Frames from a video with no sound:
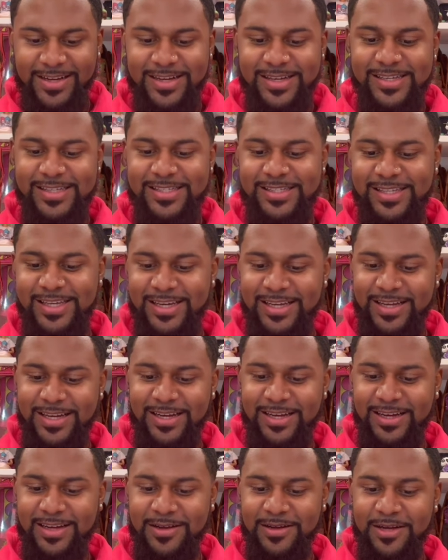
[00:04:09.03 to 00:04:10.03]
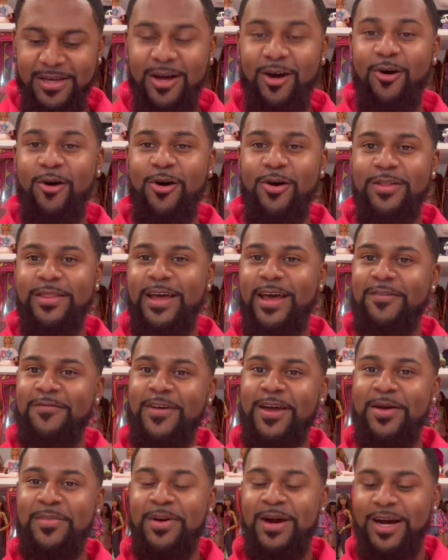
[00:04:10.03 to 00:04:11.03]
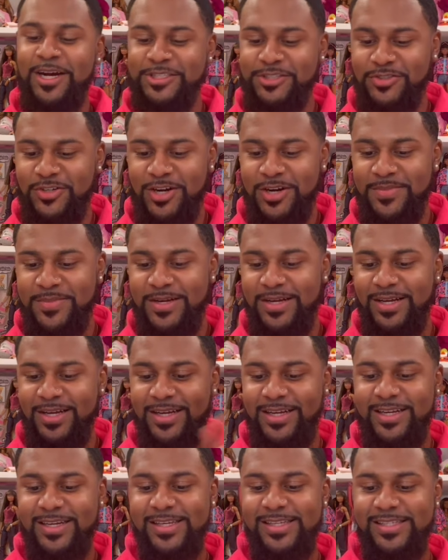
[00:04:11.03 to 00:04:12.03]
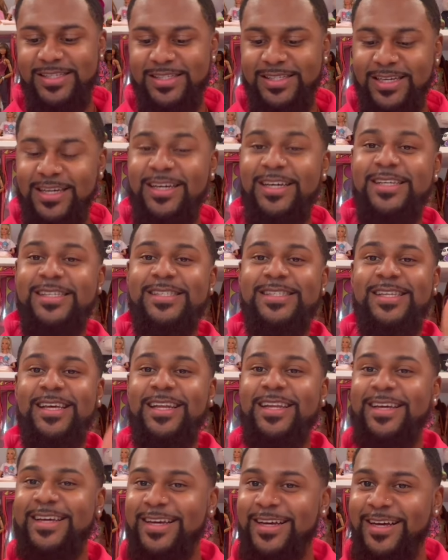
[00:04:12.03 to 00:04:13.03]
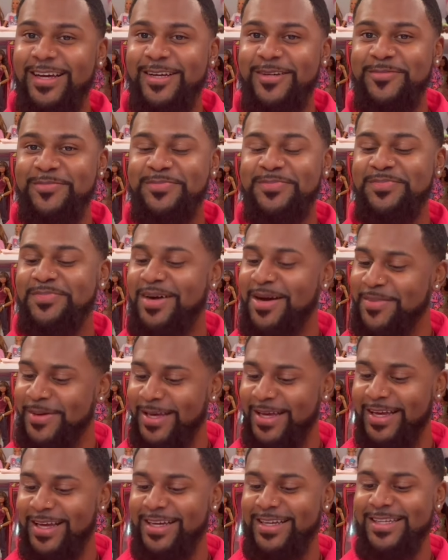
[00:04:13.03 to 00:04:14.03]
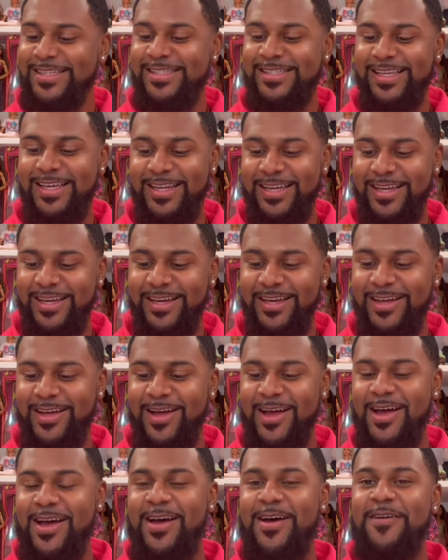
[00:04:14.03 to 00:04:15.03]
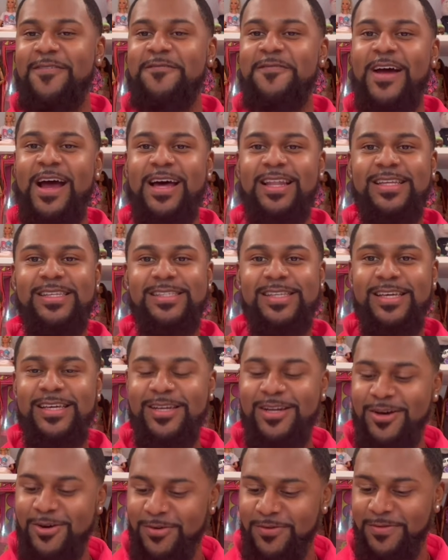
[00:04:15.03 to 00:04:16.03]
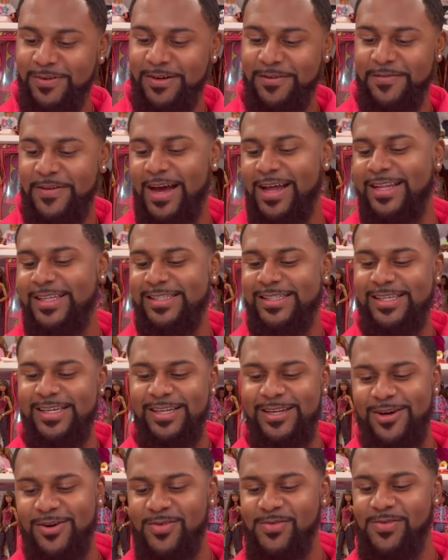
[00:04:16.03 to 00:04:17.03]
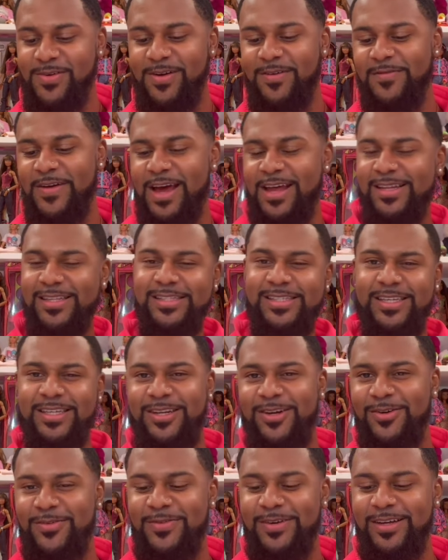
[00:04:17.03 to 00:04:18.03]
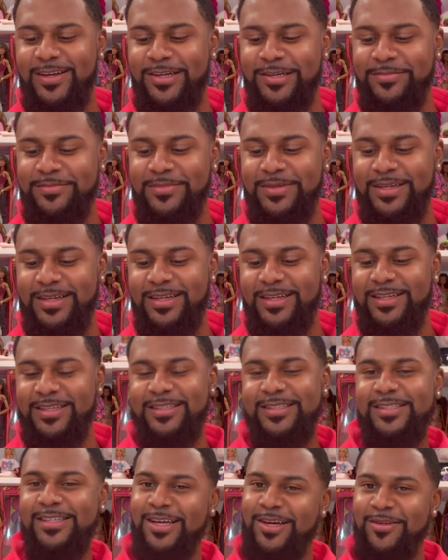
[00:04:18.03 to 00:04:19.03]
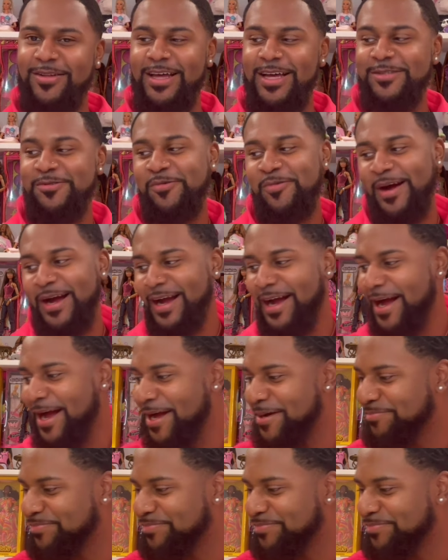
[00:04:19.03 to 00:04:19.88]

Casina all that vampire drama, Cas Cassinia, my bad, Cassinia Valentinova, Valentinova, Valentinova. So that's who I got.